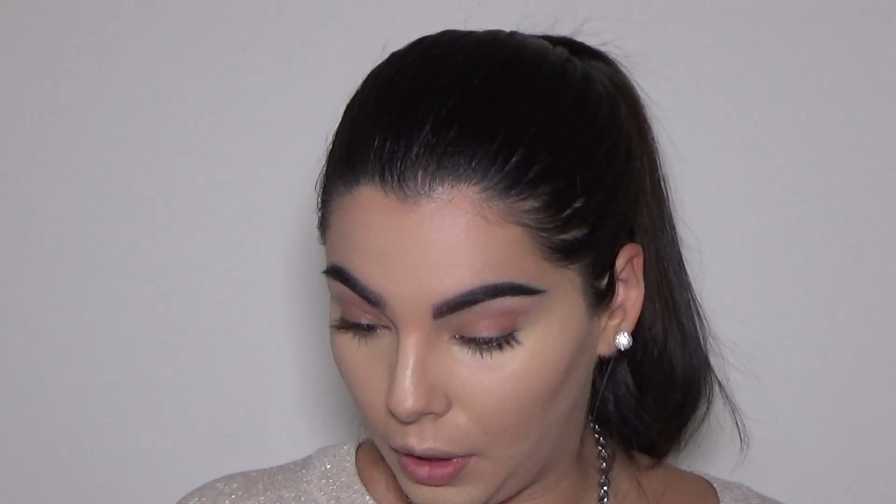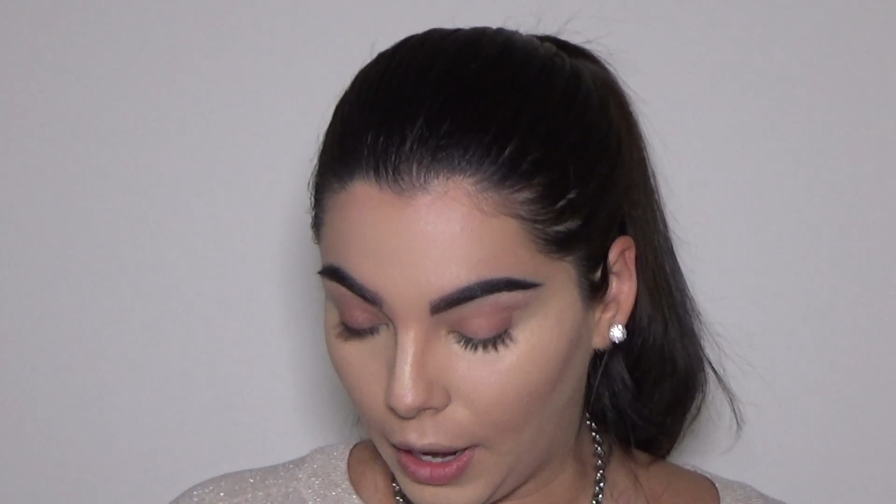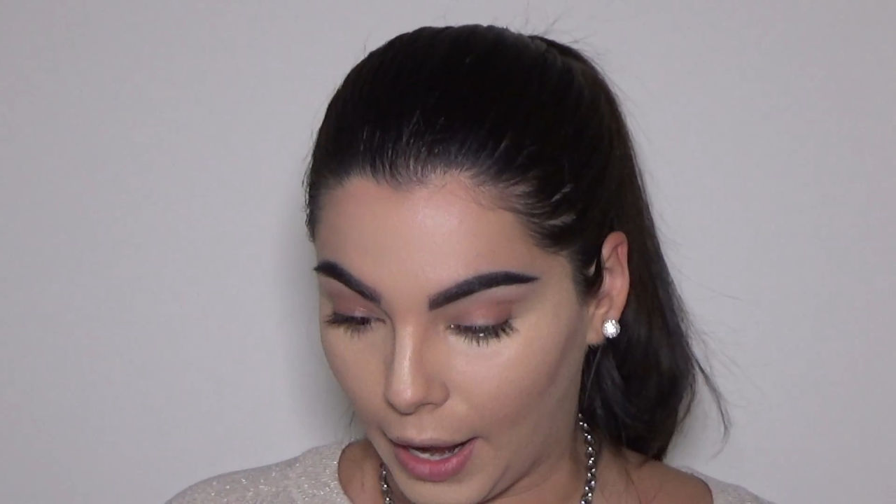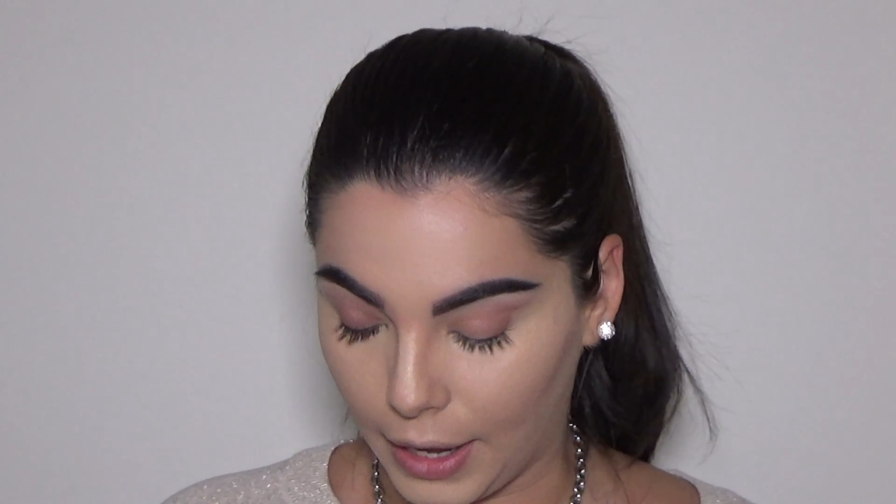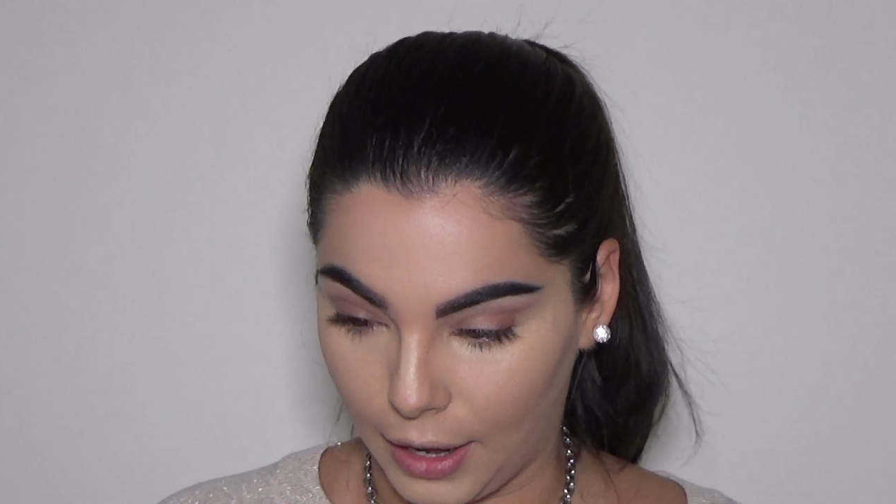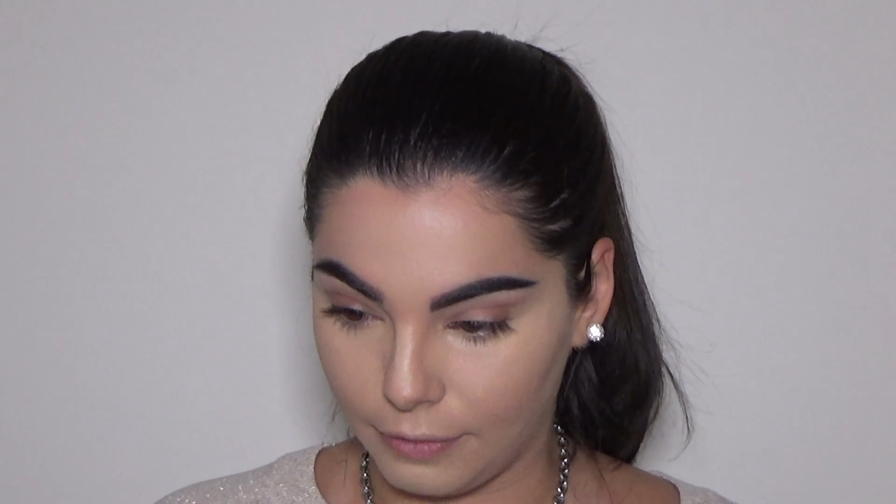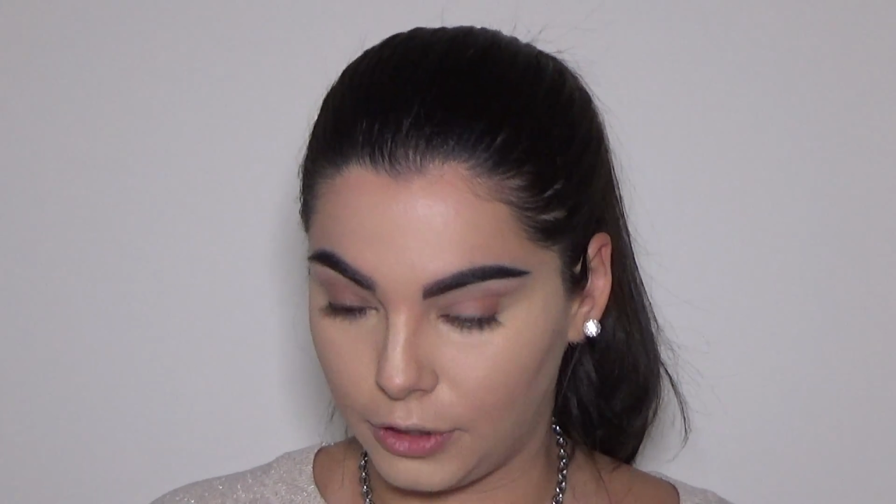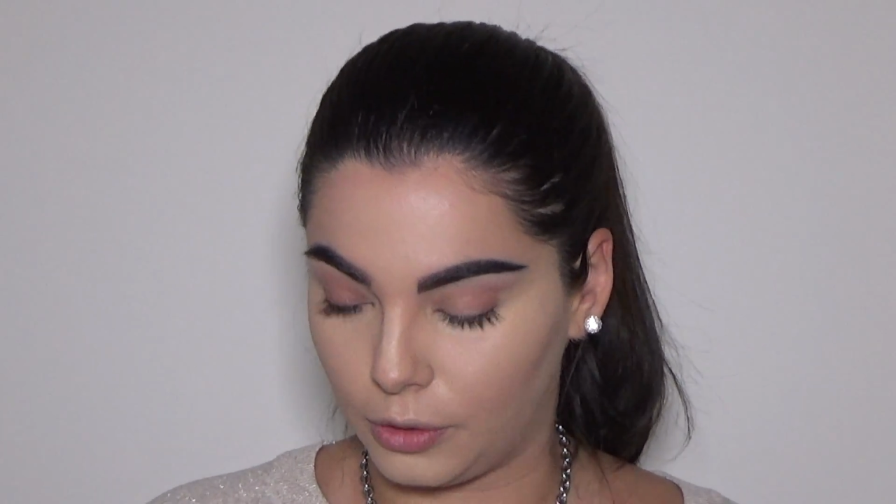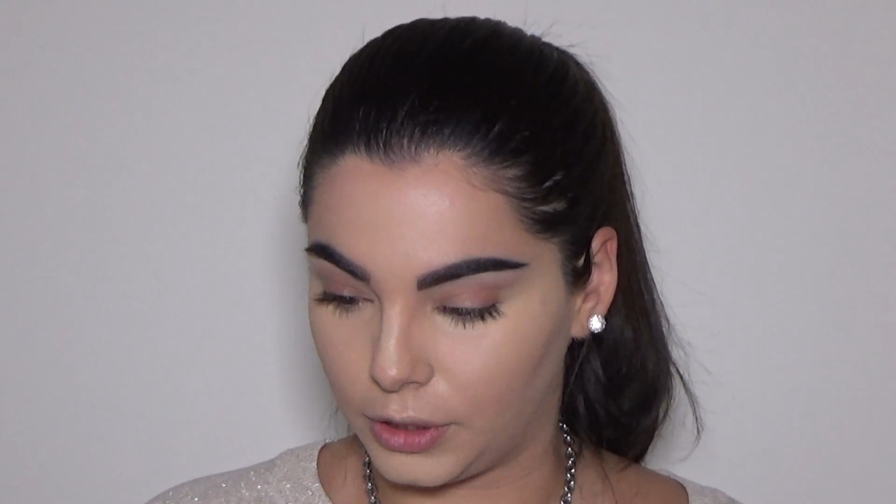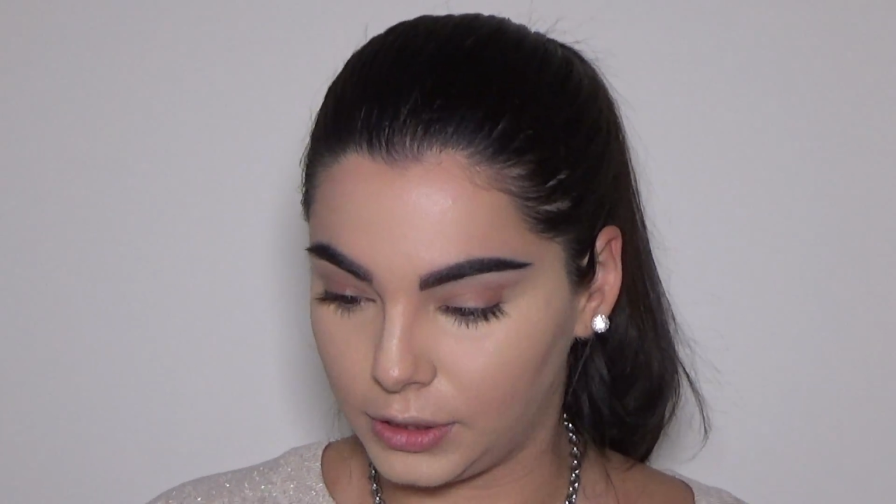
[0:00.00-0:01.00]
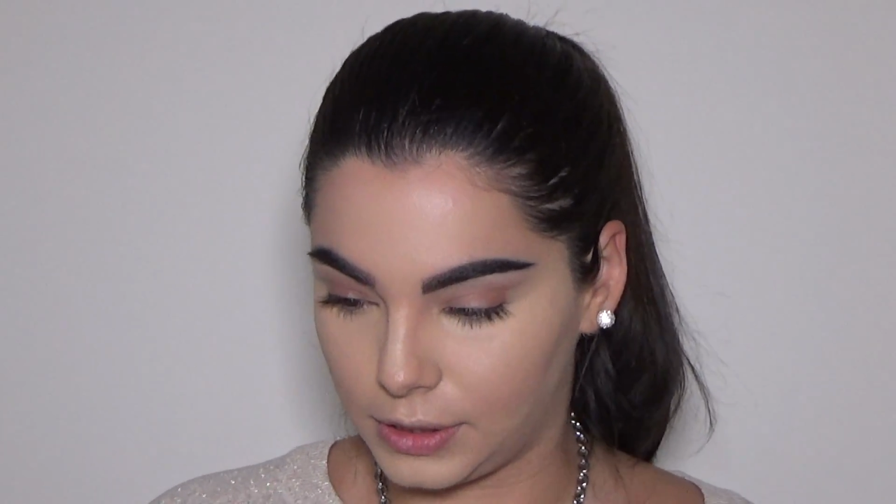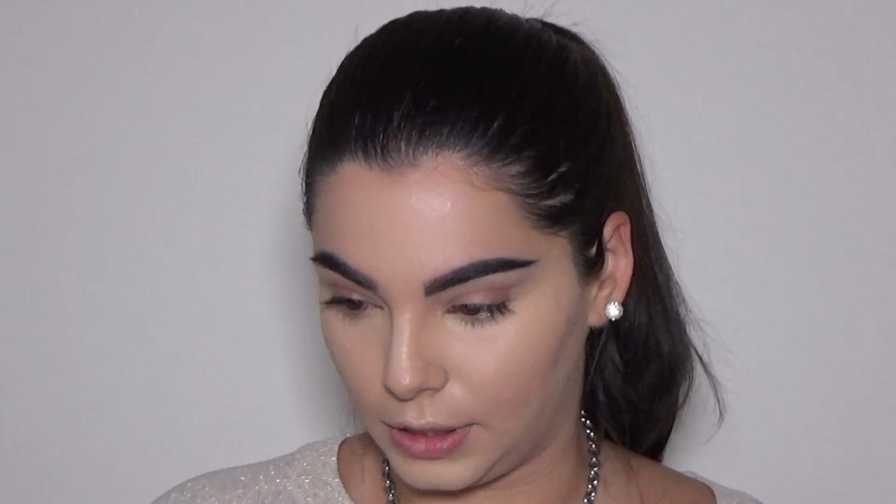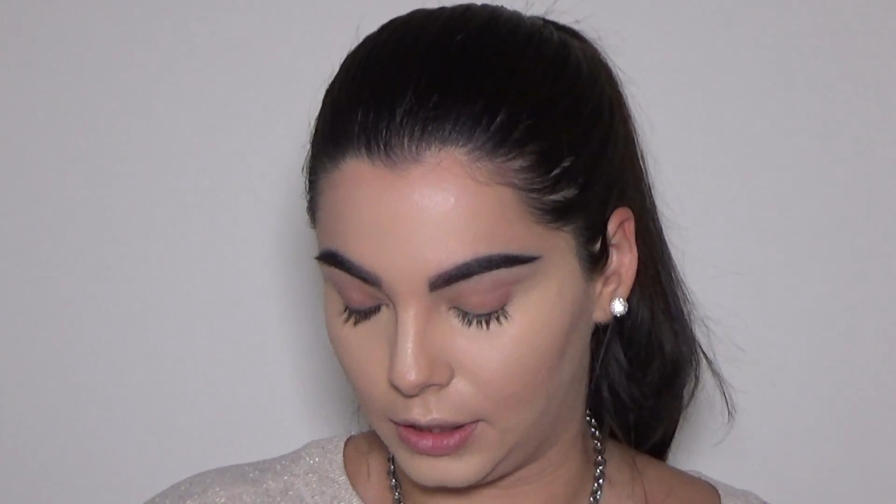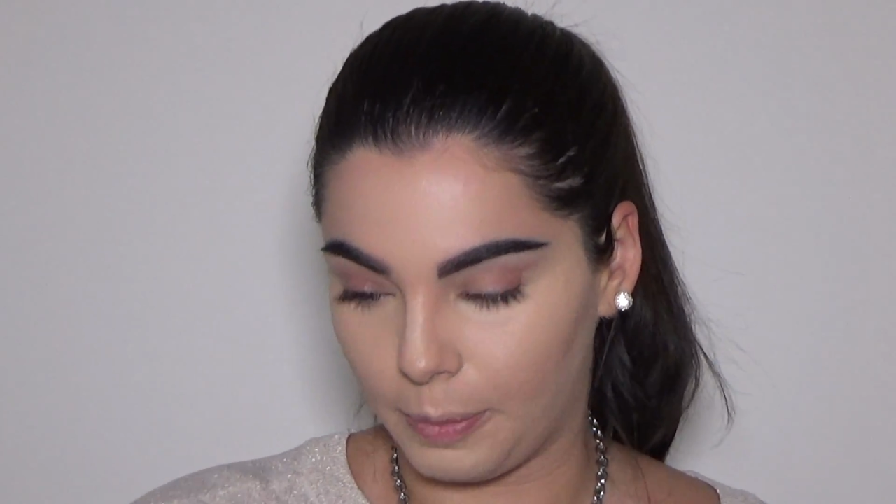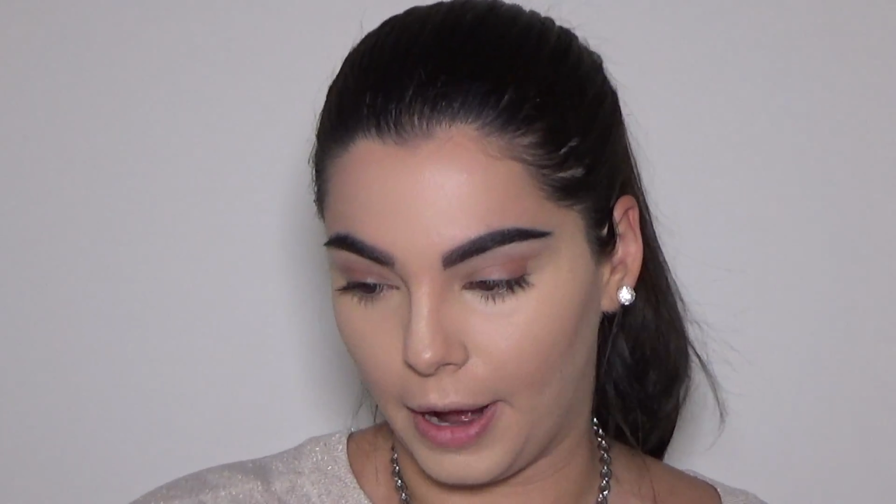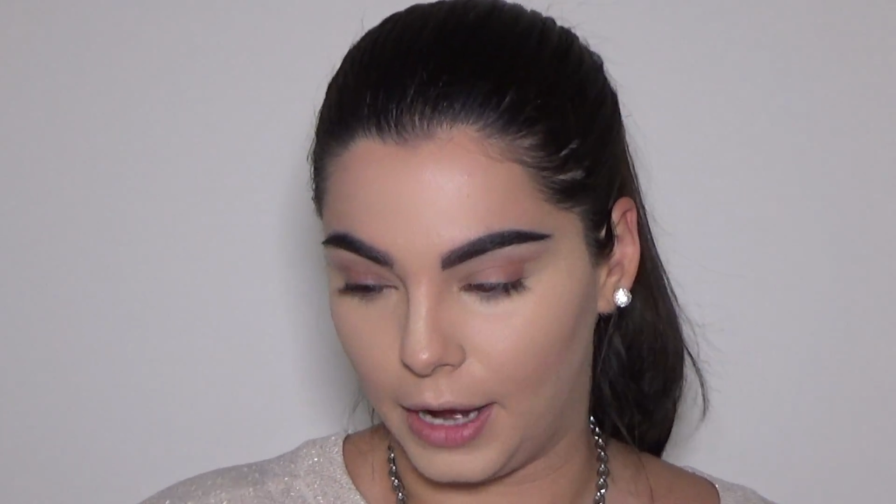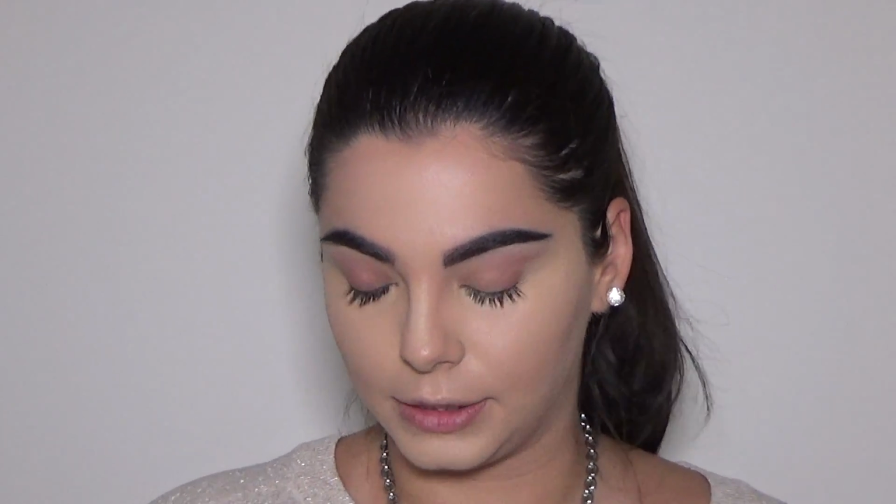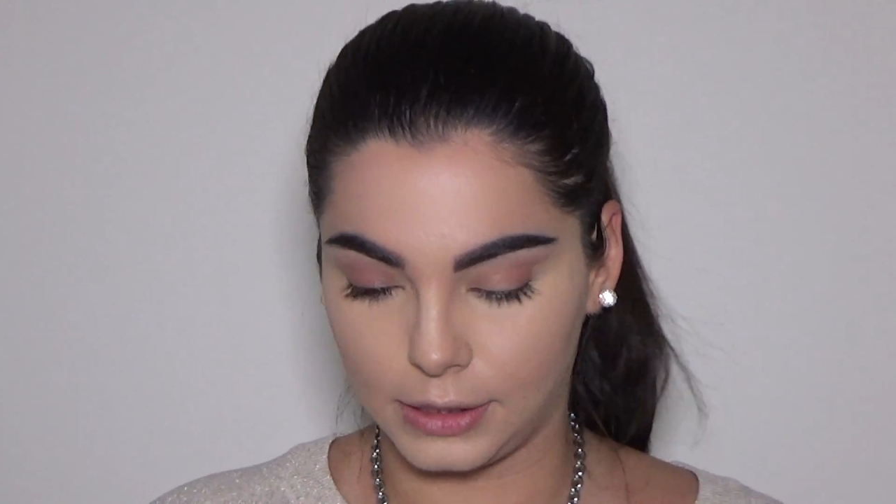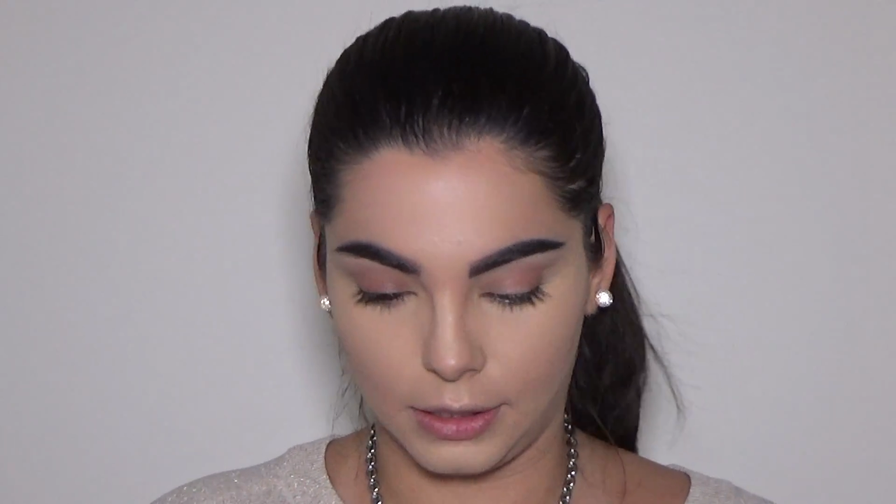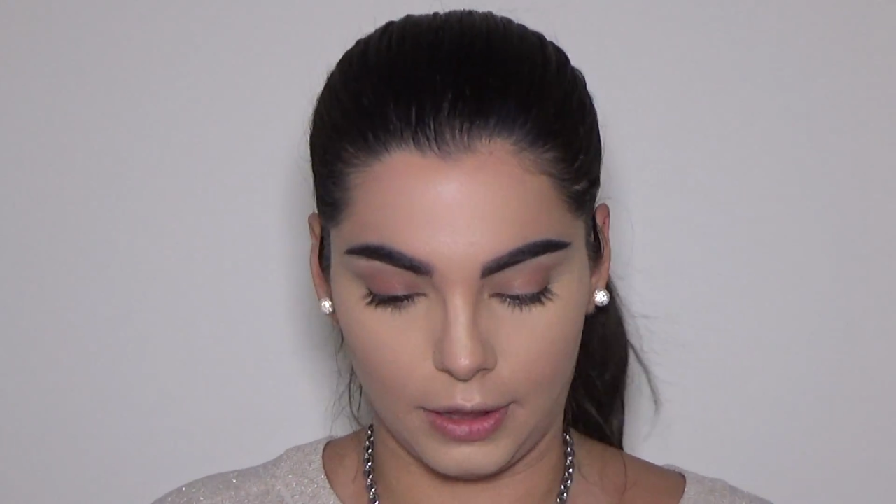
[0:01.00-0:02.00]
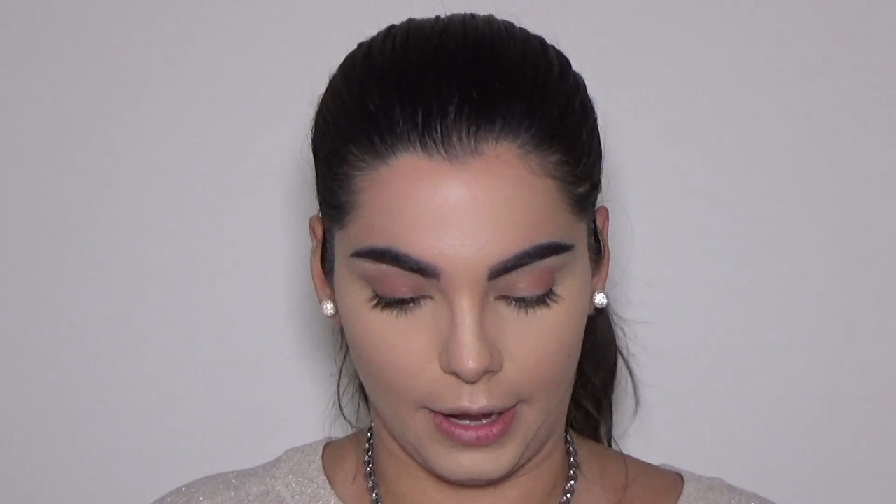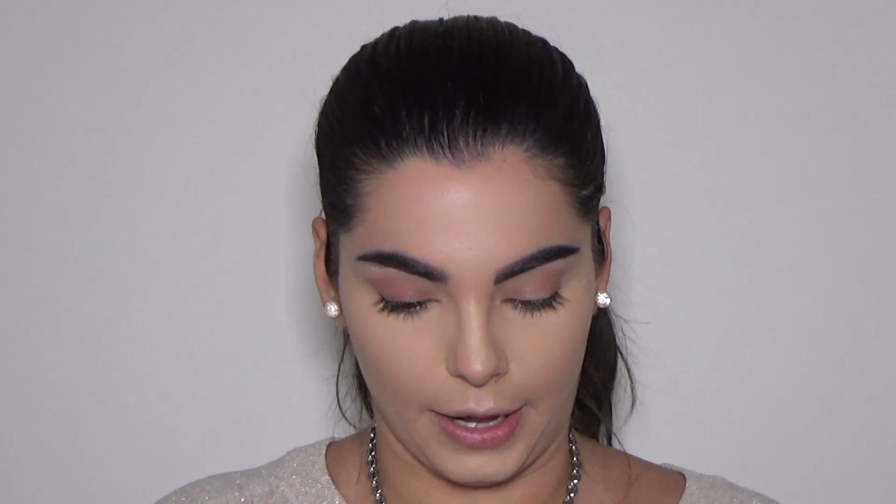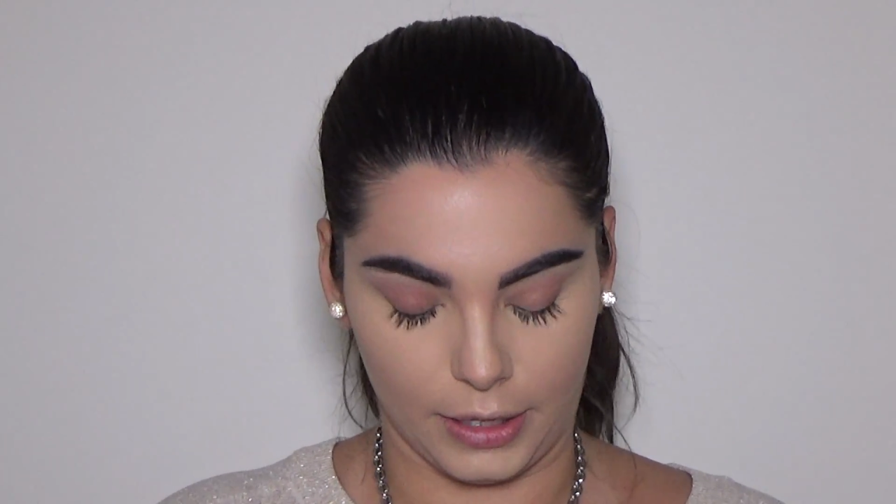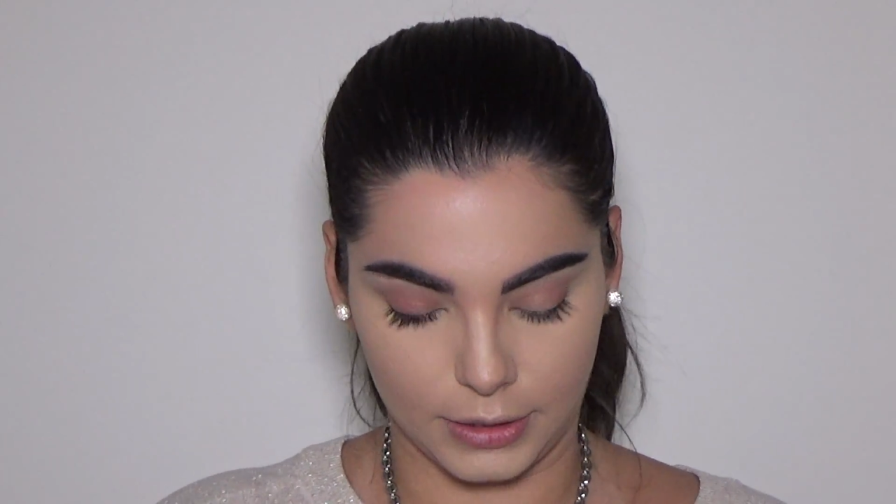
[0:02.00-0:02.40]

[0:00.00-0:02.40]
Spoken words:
I have noticed in the past that